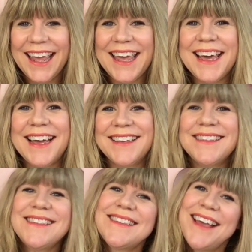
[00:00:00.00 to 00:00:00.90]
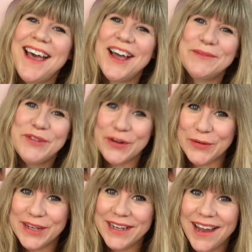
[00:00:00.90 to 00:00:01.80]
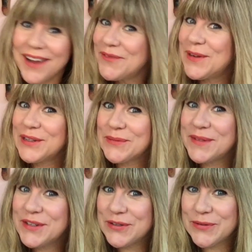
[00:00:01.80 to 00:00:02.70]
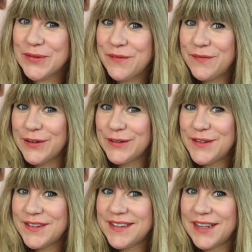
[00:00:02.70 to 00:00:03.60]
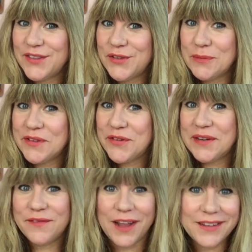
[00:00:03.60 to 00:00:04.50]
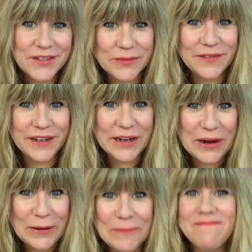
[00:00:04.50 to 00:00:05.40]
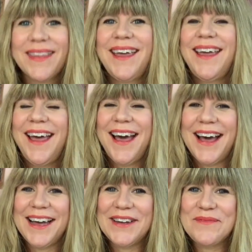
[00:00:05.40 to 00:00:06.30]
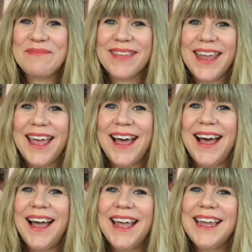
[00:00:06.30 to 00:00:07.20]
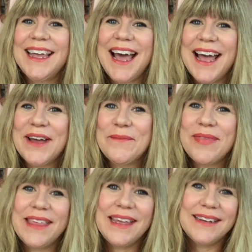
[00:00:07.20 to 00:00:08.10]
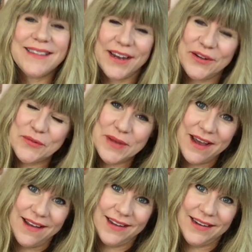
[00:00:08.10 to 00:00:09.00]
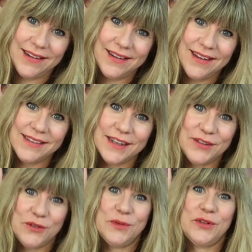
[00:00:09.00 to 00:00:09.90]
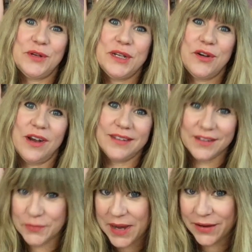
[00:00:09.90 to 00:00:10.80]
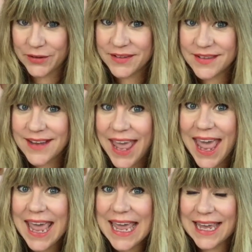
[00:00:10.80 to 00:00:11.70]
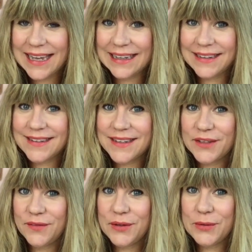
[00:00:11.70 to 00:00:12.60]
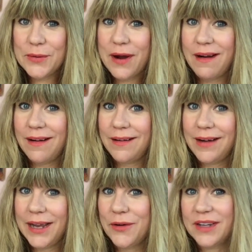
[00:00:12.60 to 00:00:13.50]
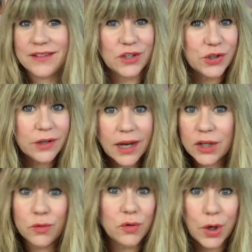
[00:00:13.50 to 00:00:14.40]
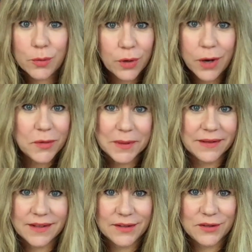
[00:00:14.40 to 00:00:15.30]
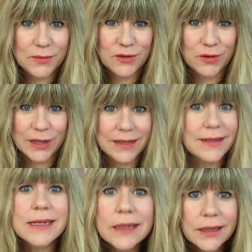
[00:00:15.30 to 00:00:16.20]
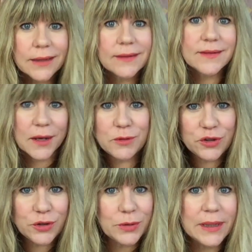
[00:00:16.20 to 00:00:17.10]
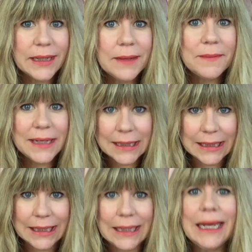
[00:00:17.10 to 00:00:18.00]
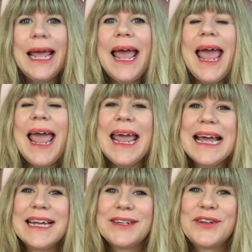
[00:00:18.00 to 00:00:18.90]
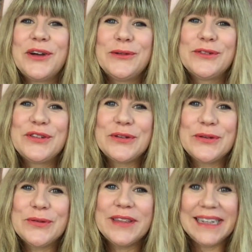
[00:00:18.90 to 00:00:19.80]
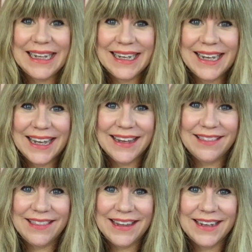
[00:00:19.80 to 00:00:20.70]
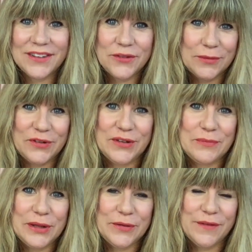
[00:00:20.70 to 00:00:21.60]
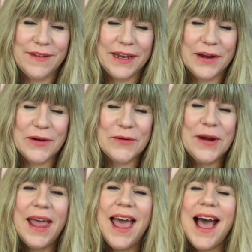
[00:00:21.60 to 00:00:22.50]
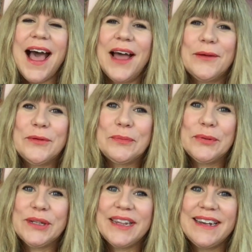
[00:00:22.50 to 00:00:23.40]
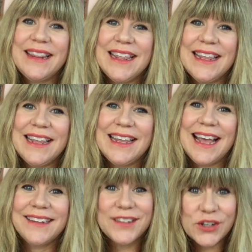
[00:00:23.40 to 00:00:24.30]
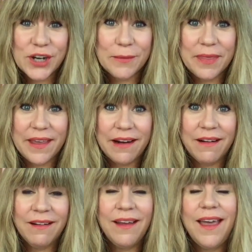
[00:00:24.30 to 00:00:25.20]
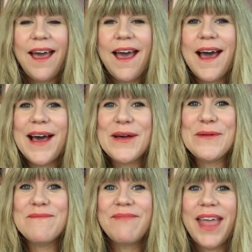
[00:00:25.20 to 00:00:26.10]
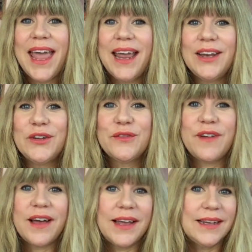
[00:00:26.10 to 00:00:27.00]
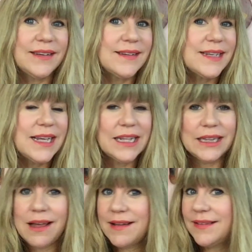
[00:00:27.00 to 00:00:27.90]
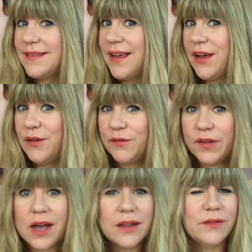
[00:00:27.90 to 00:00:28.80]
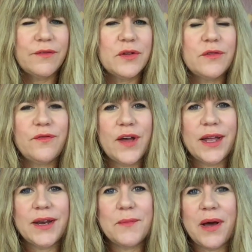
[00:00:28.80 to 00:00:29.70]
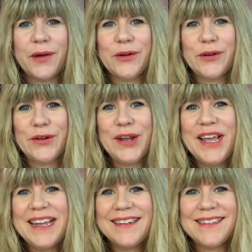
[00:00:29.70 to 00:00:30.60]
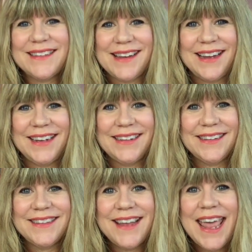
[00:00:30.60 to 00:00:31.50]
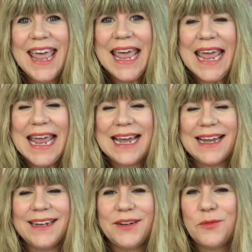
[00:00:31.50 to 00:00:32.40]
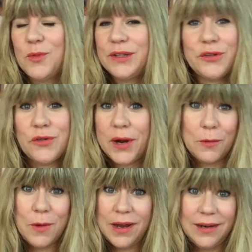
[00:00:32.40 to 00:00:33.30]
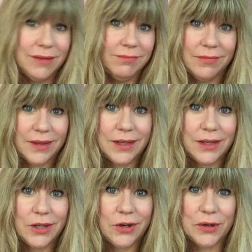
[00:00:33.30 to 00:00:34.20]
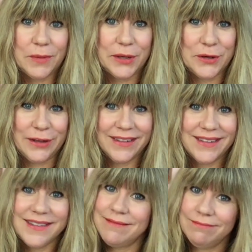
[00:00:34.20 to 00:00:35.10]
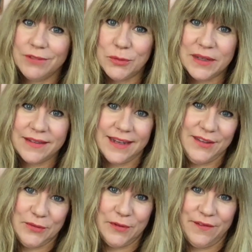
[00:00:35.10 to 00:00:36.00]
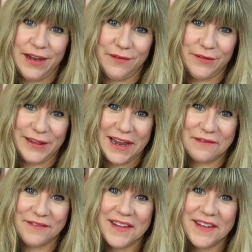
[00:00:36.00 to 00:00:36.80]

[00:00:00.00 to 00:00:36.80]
Hey guys, I'm Jody and welcome to the first Satsuma Street Floss Tube video. I am the designer behind Satsuma Street cross stitch patterns, and if you are a cross stitcher and you don't know about Satsuma Street, stop what you're doing immediately and go to the link in the description below the video. I will put the Etsy shop there. And you'll find lots of colorful, fun, modern designs, and once you try one, you're going to be hooked. You'll be a Satsuma fan for life.